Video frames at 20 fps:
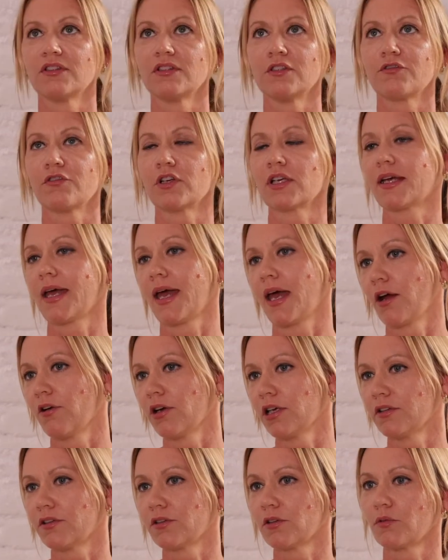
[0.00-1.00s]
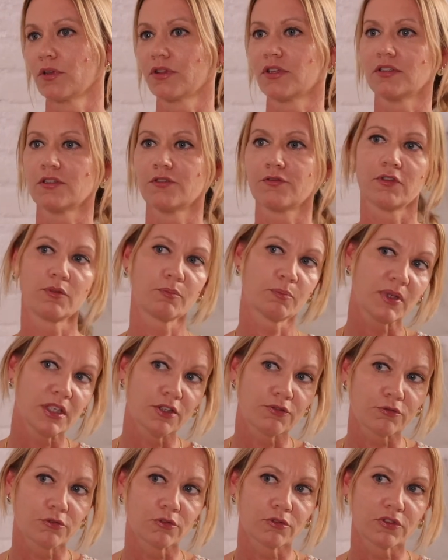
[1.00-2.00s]
different carrots or with the different
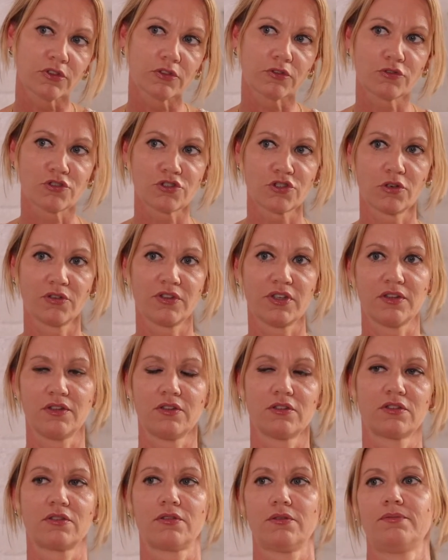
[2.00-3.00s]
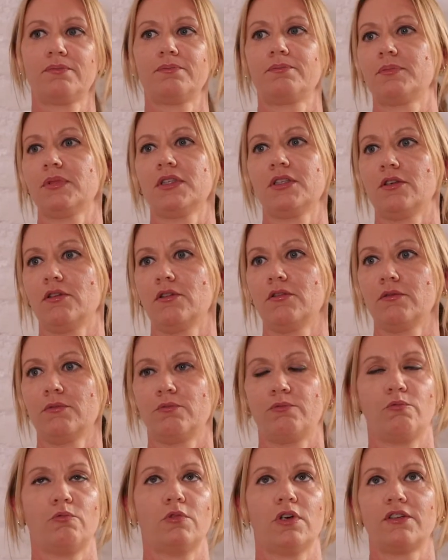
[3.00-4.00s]
beetroots, to show that there's a, you know,
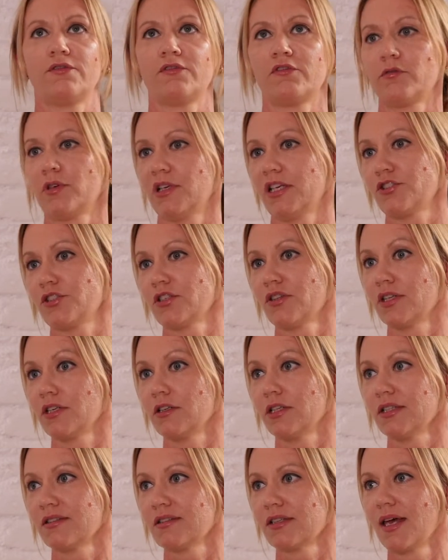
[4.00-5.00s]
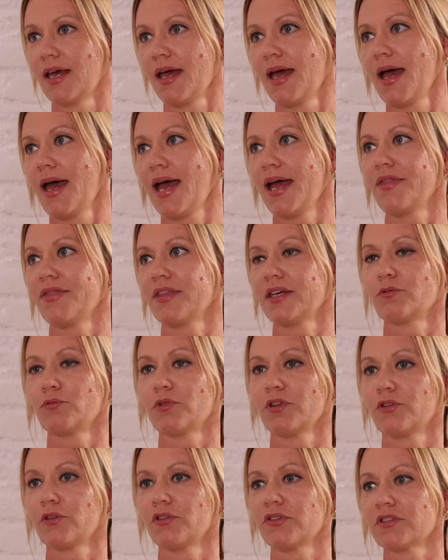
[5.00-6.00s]
what a variation there is. And that
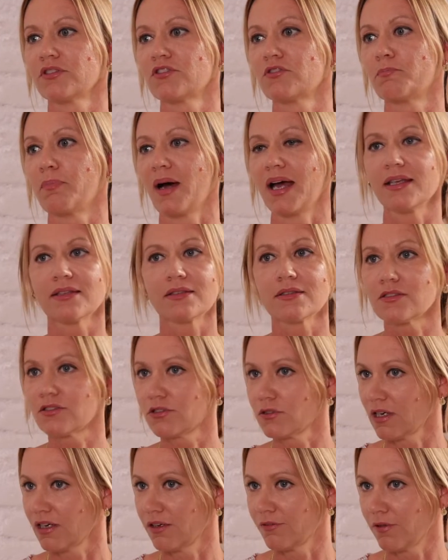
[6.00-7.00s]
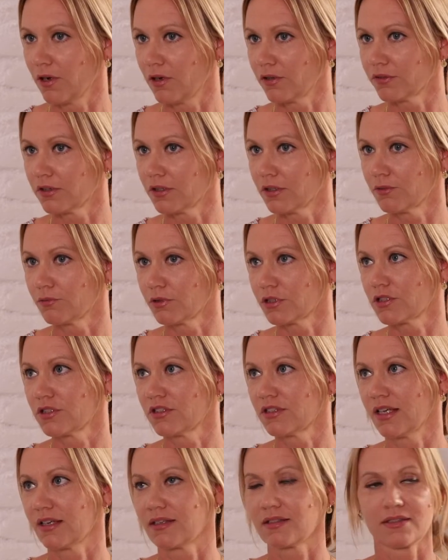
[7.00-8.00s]
with all the spices you have out there, which
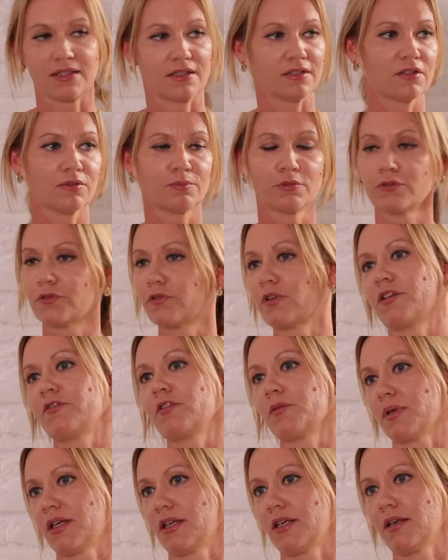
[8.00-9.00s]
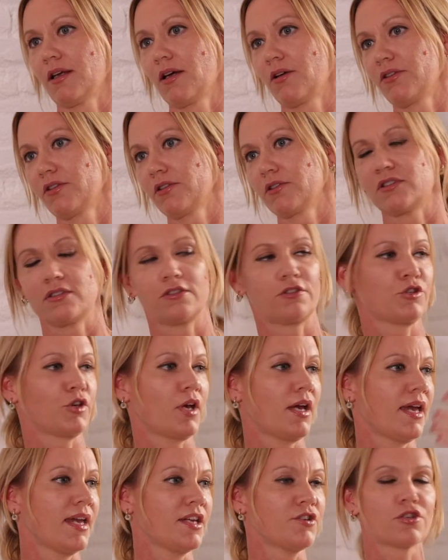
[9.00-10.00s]
is accessible for everybody now. There's
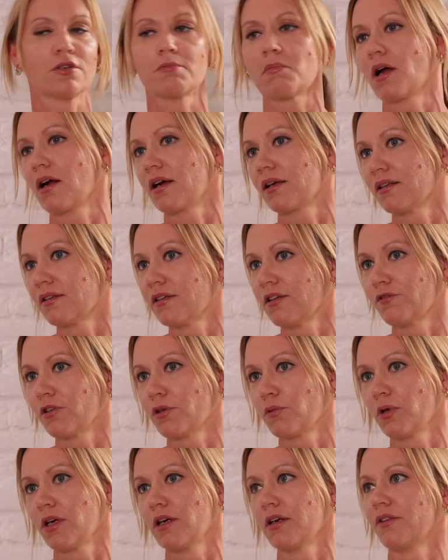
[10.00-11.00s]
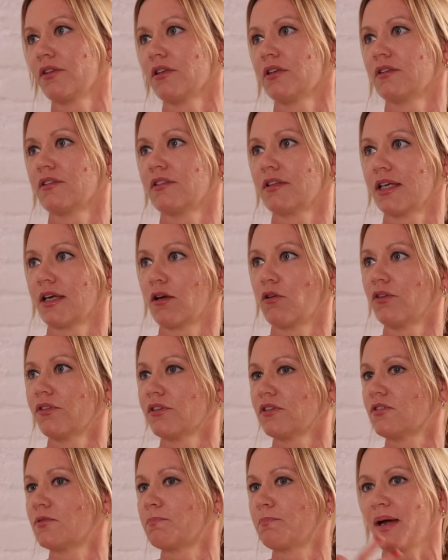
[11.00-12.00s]
Asian markets everywhere, there's like all
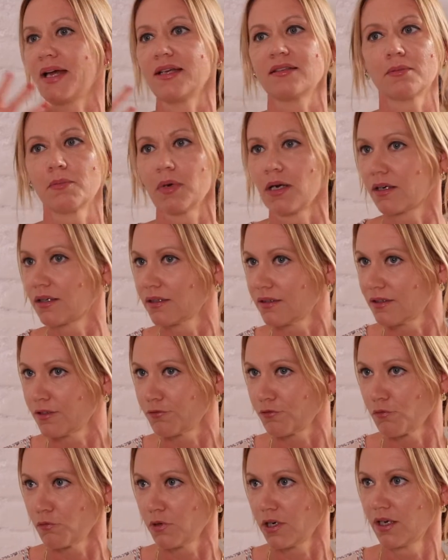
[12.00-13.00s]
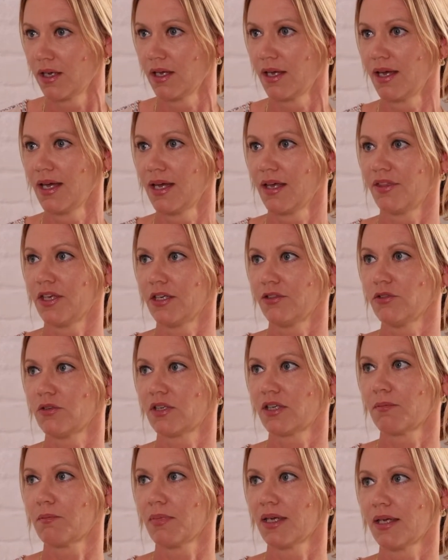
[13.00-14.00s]
these spice markets everywhere, that you
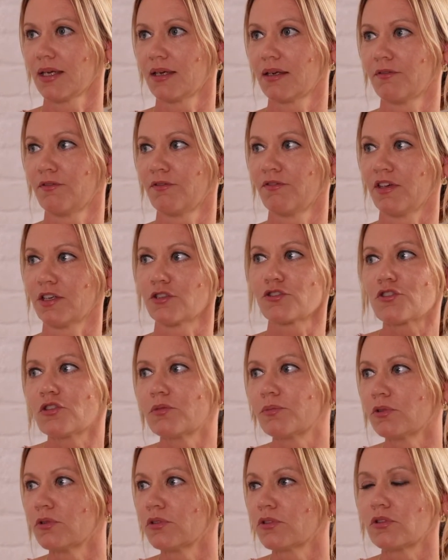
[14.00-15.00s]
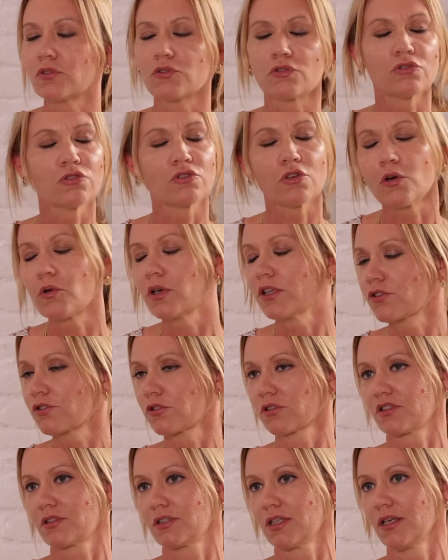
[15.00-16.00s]
can make vegetables so
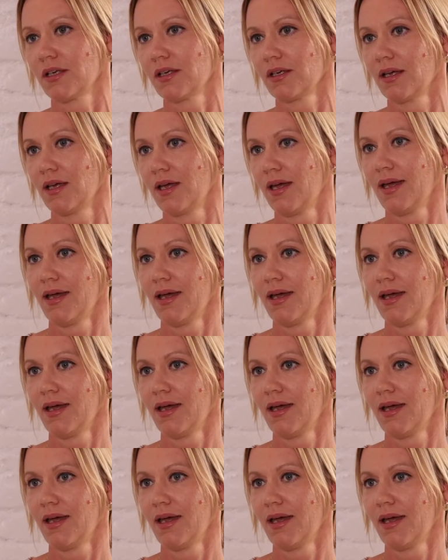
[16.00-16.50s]
interesting